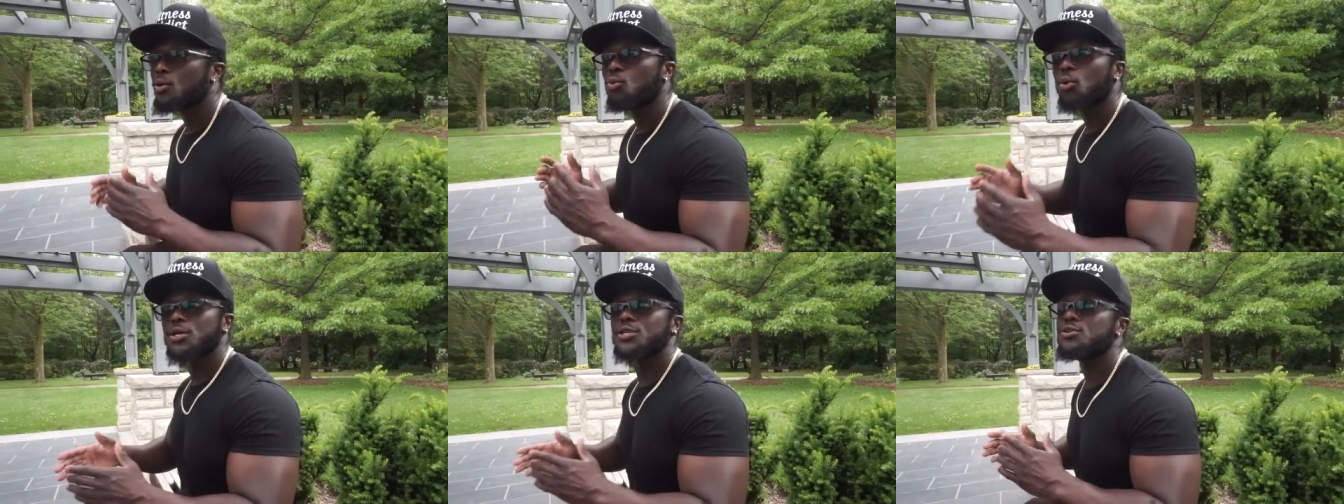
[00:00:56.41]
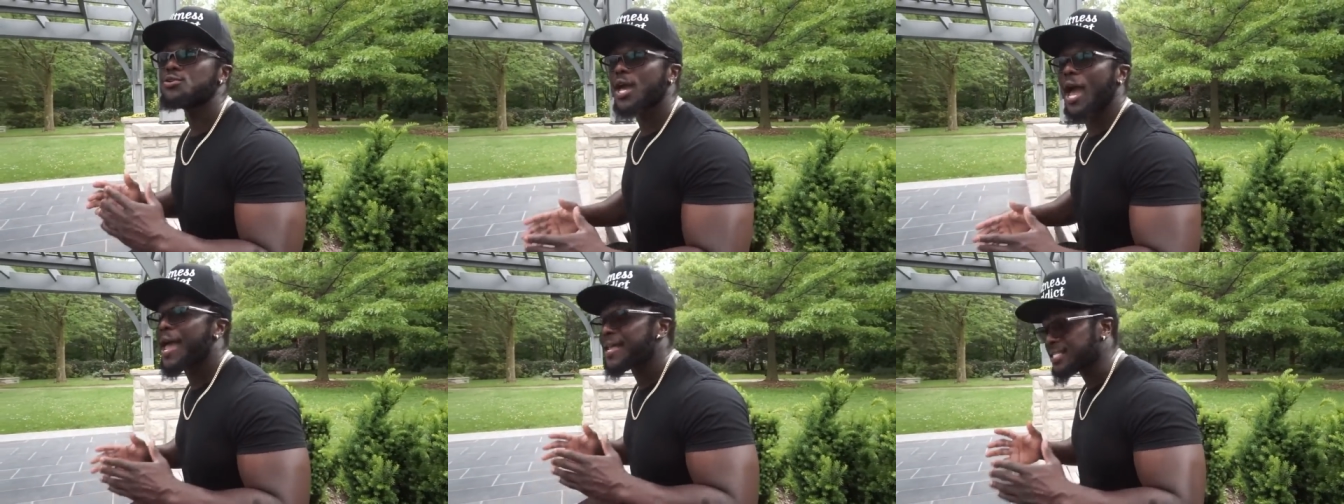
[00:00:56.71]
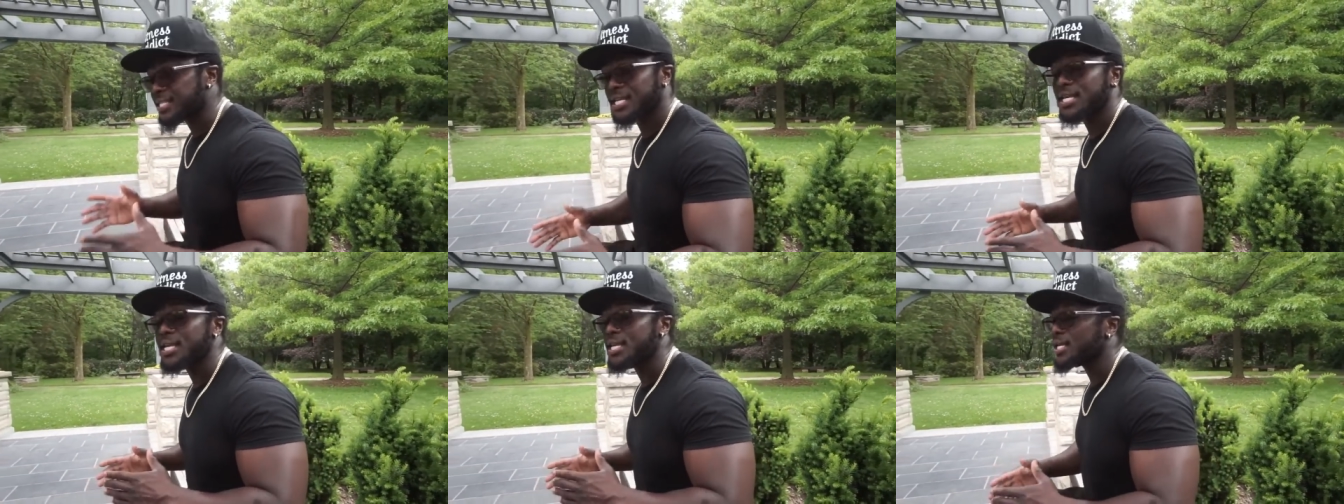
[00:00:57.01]
What you
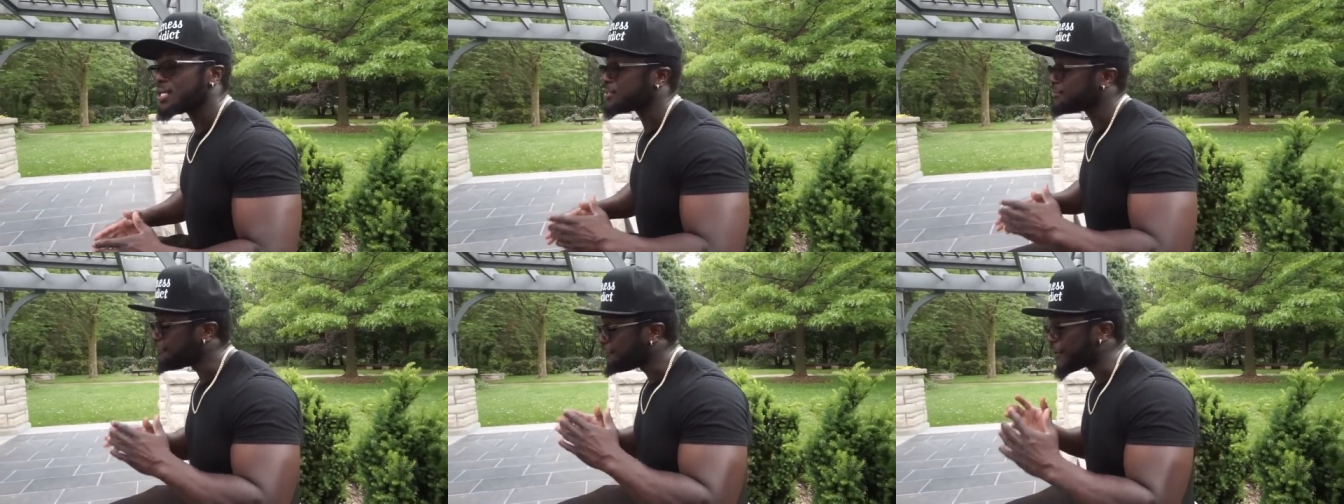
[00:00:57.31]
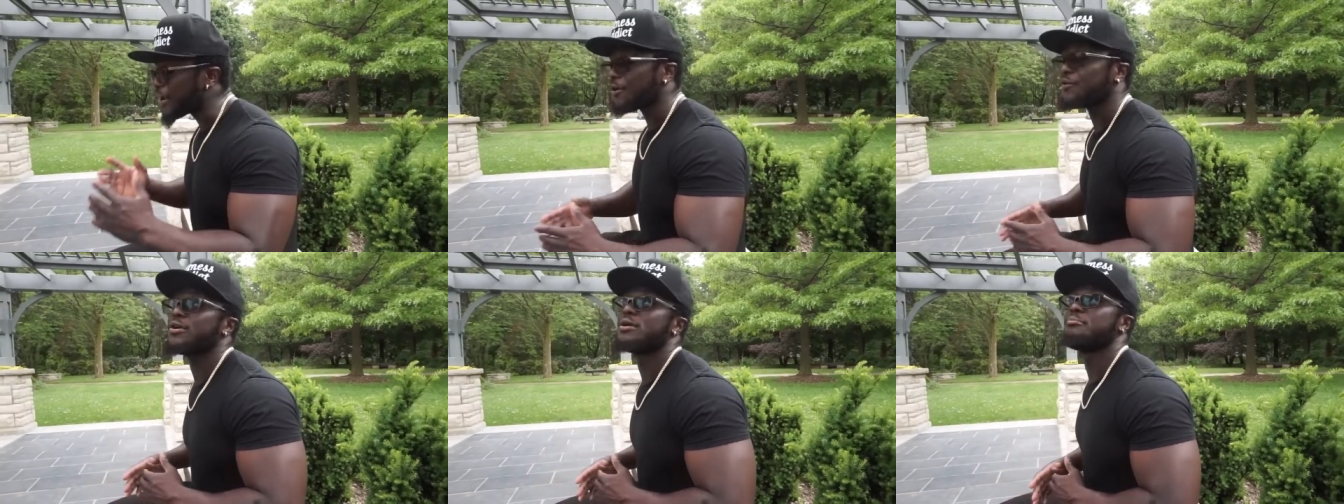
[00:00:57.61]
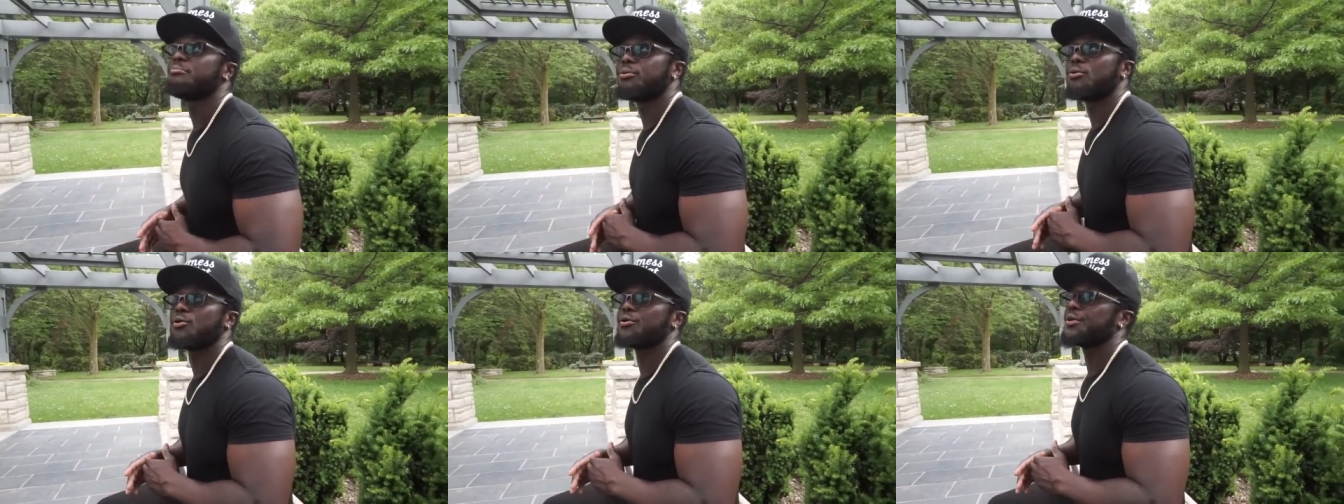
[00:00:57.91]
guys eat is very
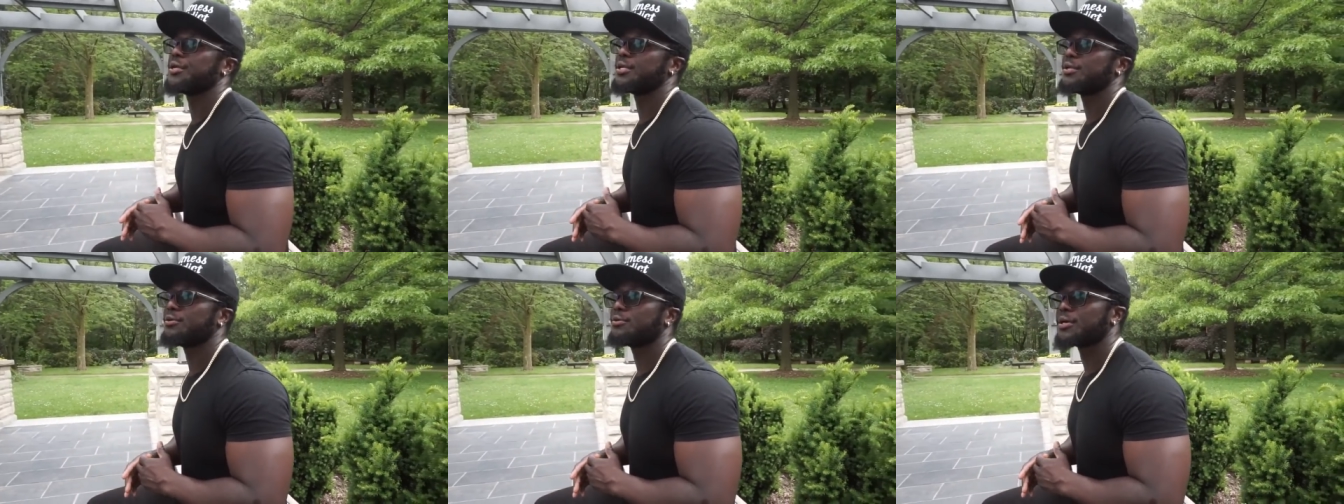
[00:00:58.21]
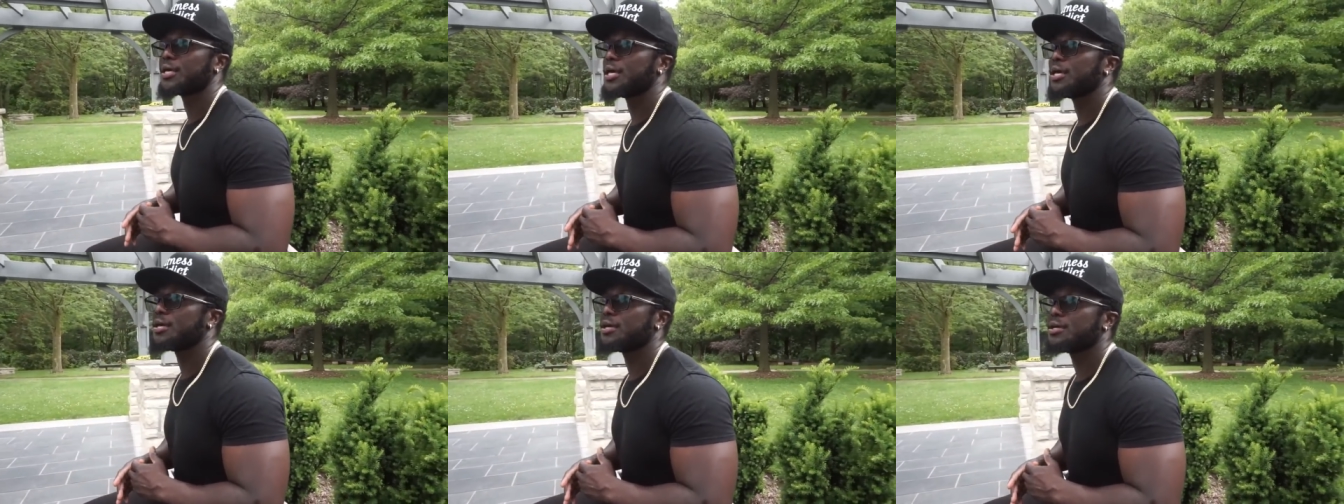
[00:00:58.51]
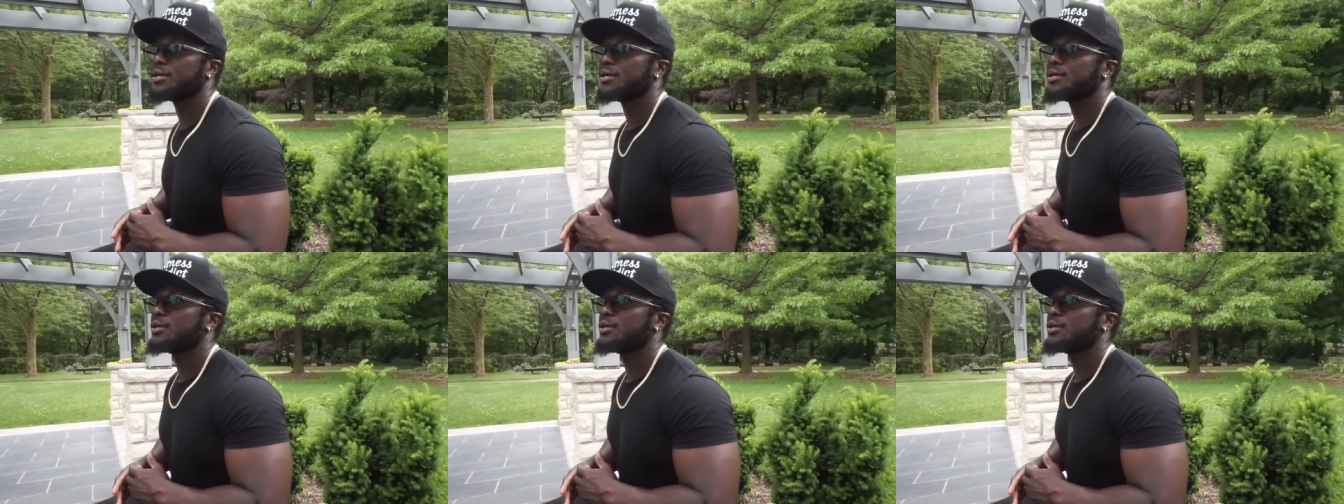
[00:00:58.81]
important, okay?